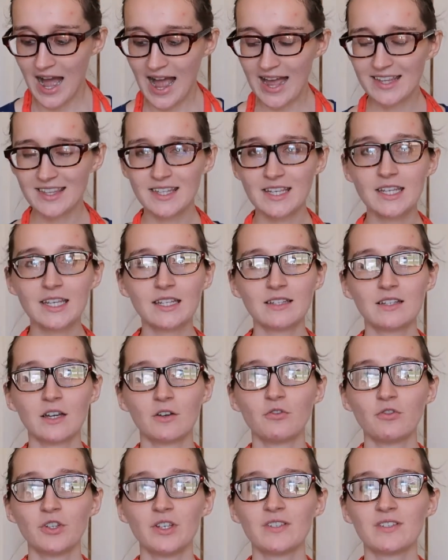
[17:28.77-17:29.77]
I think it's
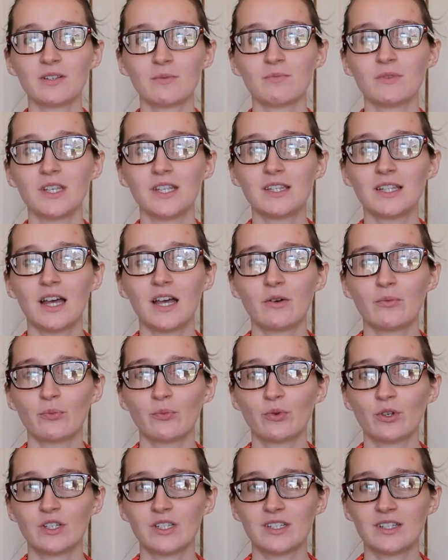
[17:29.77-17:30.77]
definitely something that
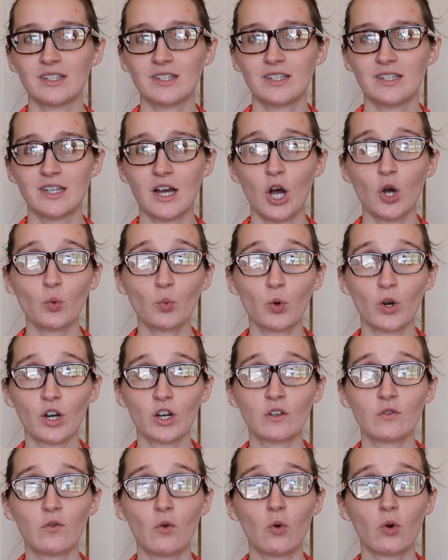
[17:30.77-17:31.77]
would not
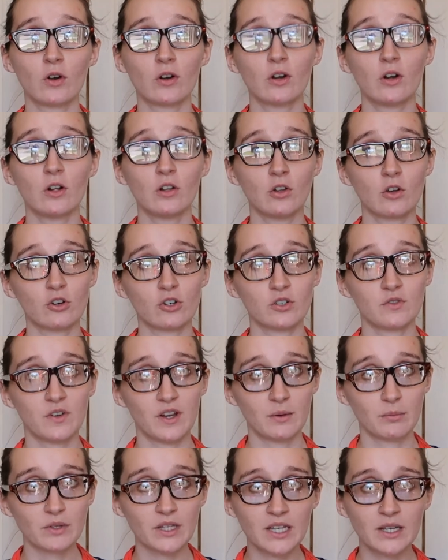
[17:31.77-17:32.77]
work for a large
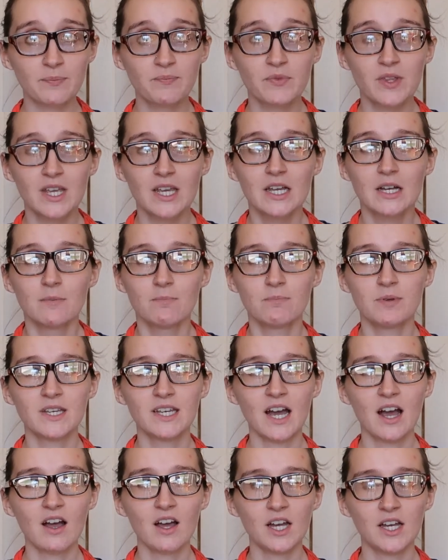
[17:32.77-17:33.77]
family.
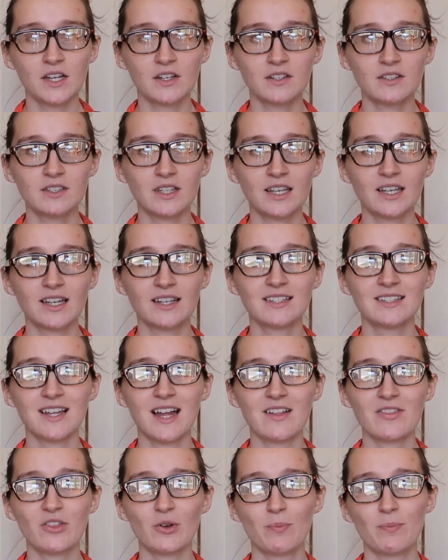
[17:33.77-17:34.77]
Because, like I
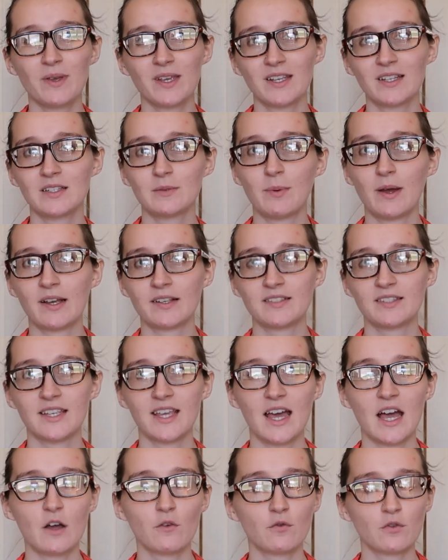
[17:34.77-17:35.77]
said, the biggest box they
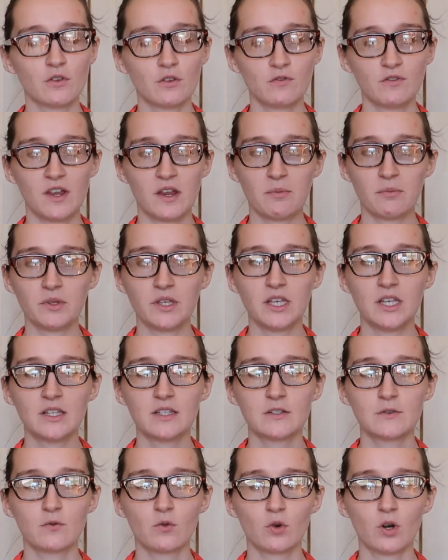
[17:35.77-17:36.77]
have for the family
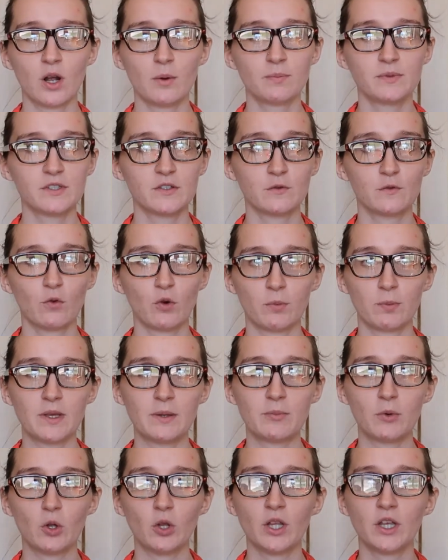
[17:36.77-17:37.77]
is for up to 4
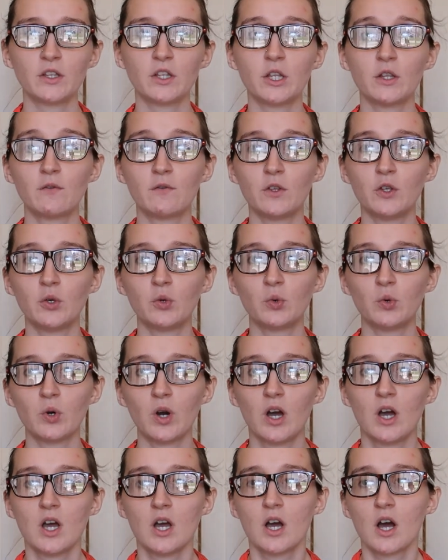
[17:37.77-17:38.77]
people. And if
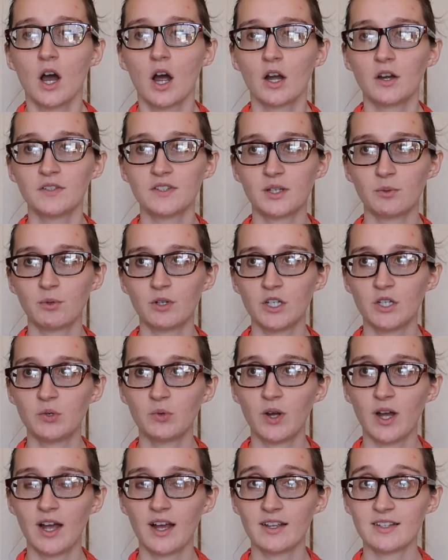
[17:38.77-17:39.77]
you are someone
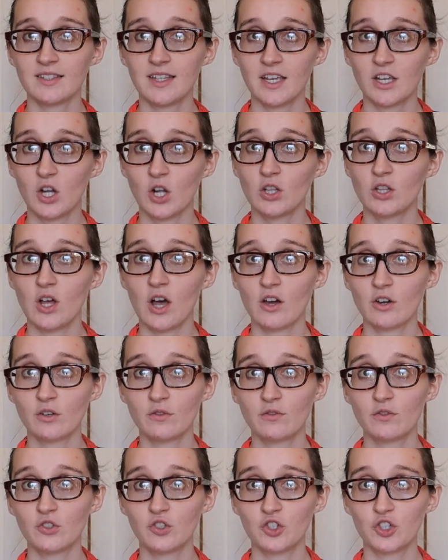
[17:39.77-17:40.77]
who has like a lot
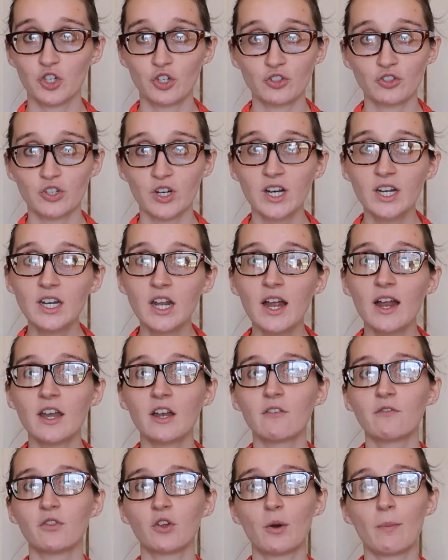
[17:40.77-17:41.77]
of children,
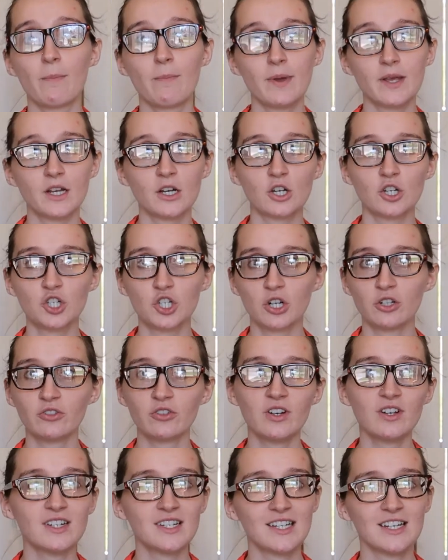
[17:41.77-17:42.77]
and if they're bigger
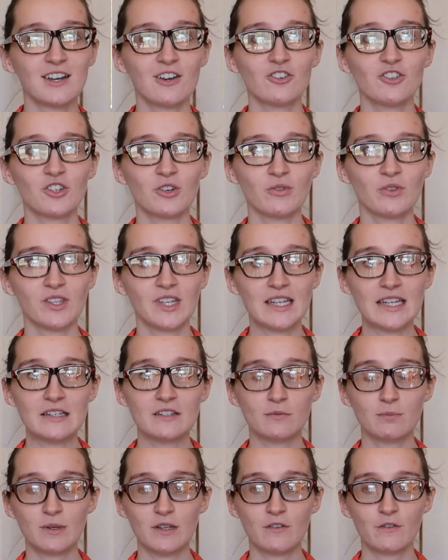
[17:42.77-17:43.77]
children, teenagers, you know, they need
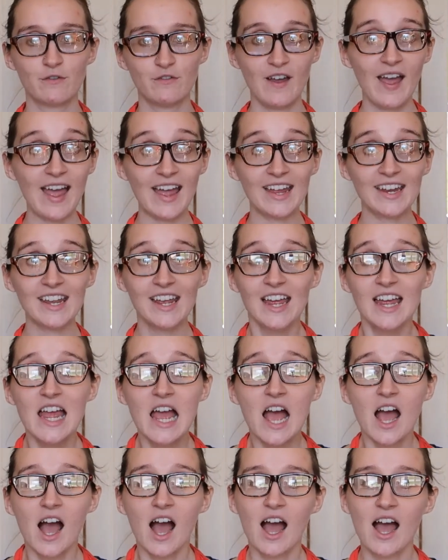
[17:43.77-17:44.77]
to be fed,
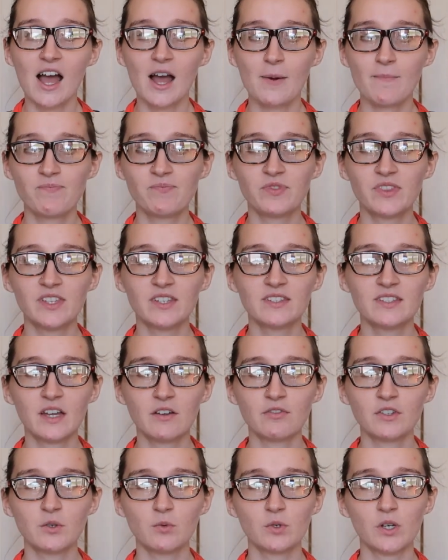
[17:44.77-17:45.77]
this
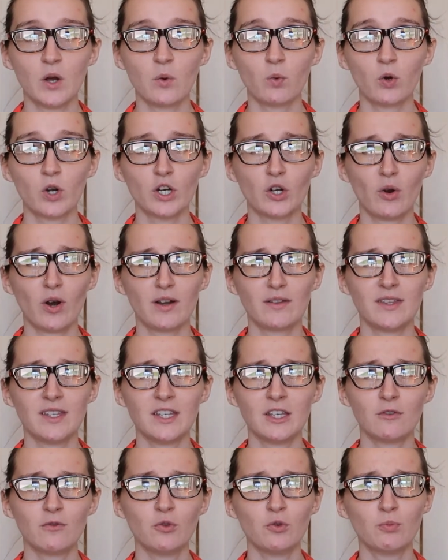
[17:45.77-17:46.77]
definitely would not work. Or I
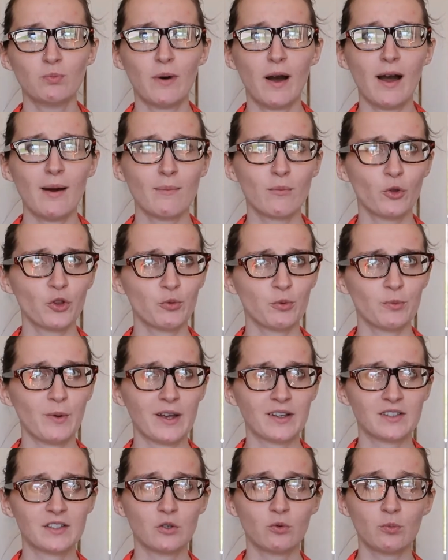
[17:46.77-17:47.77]
think if you bought multiple
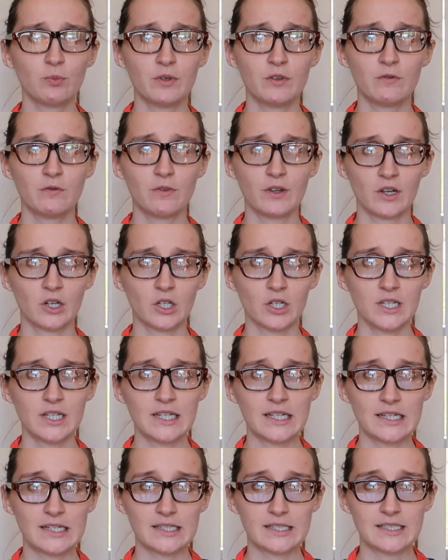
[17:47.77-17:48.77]
boxes, it would be
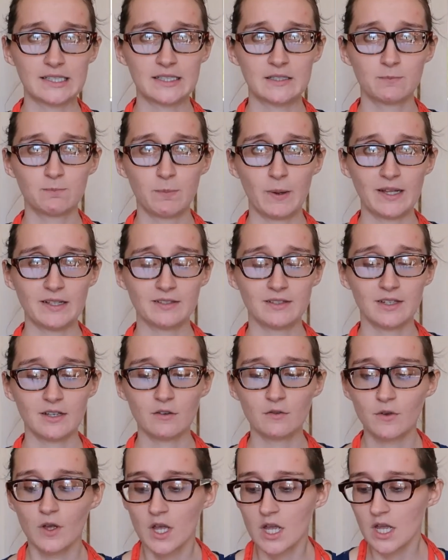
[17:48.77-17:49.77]
very
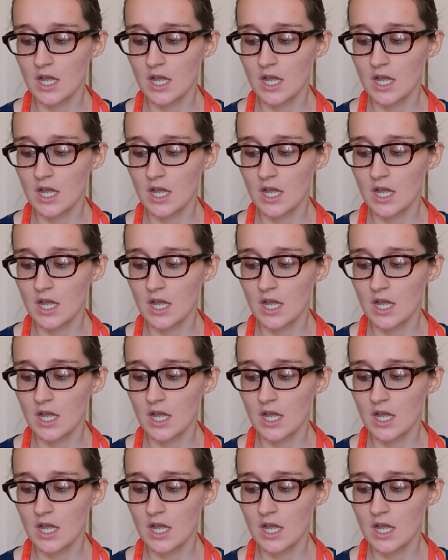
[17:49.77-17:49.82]
expensive.